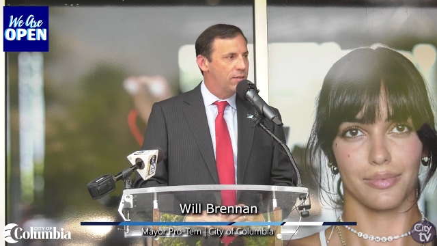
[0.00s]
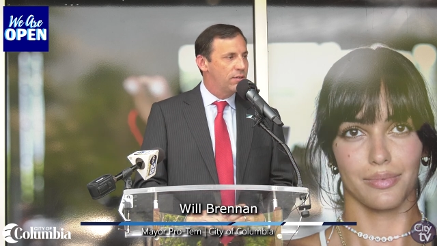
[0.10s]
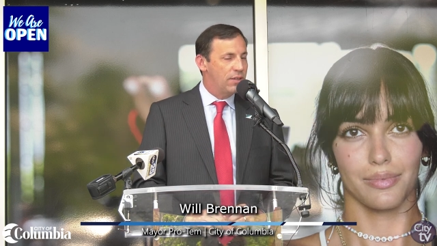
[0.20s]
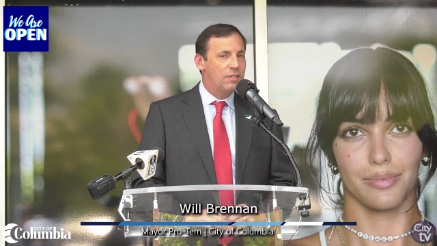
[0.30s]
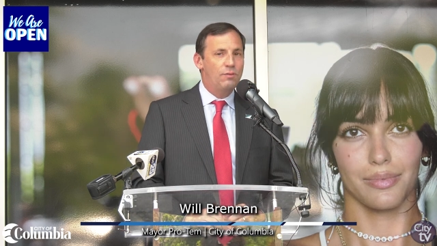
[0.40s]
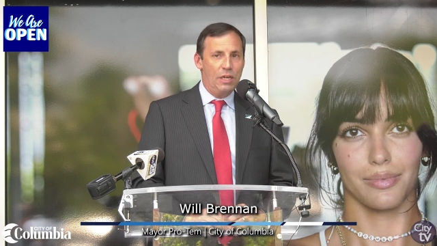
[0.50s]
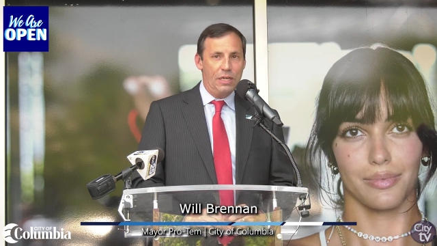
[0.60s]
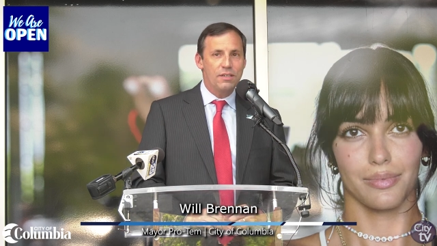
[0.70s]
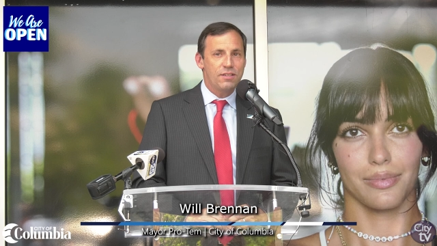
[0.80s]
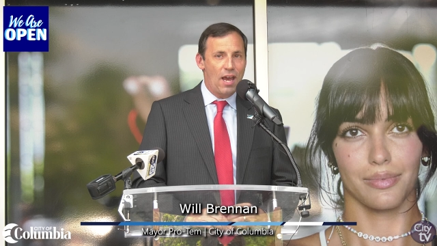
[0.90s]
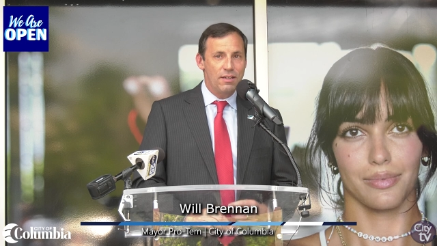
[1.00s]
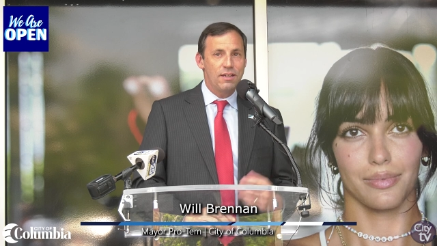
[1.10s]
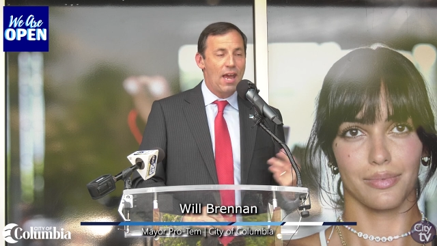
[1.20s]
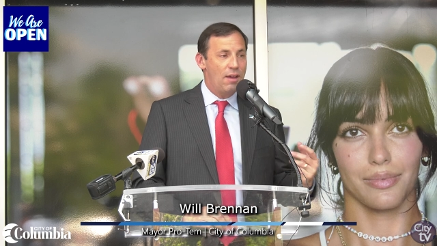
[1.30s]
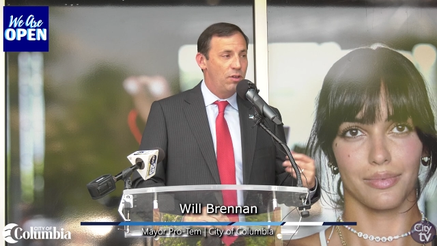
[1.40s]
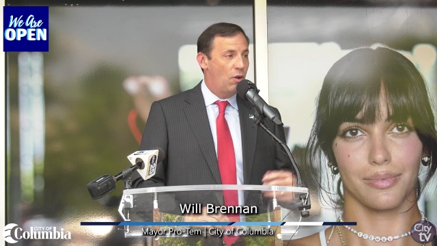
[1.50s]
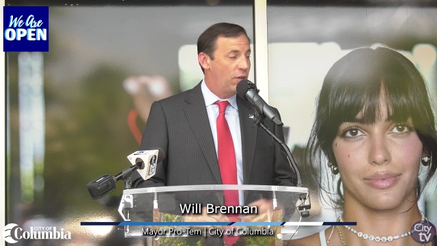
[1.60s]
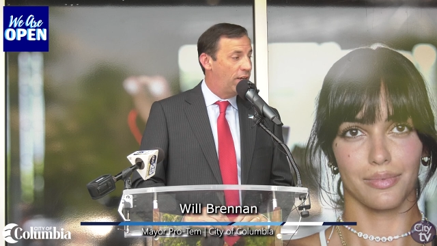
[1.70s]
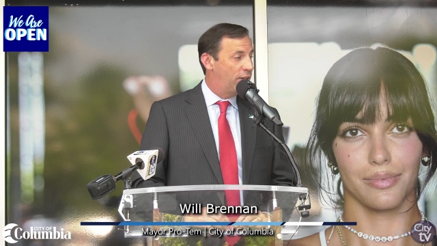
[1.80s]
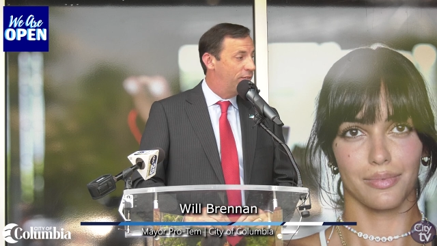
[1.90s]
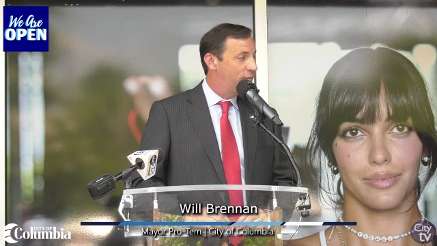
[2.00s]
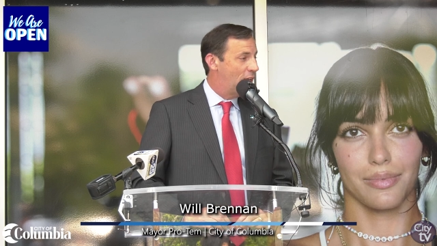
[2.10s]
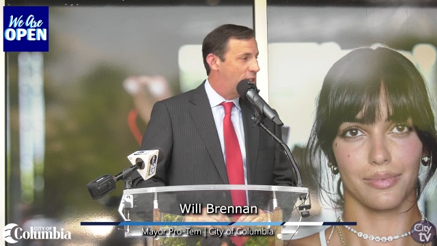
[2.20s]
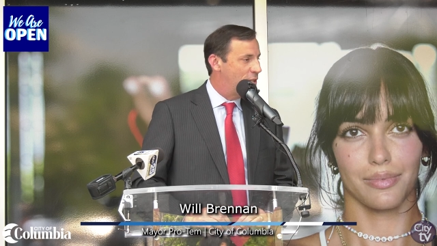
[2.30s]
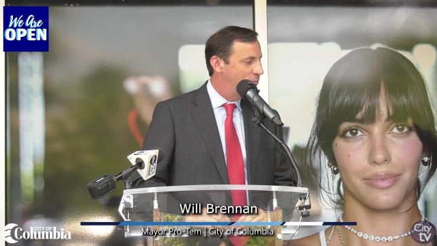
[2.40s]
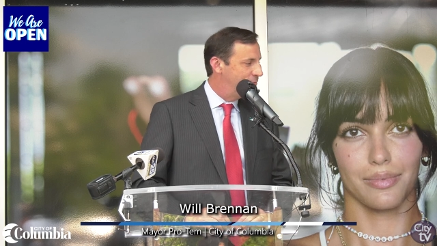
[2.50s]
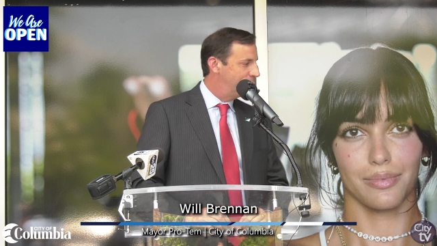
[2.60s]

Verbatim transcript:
Speaker 1: So that's very exciting to have y'all here. Thank you.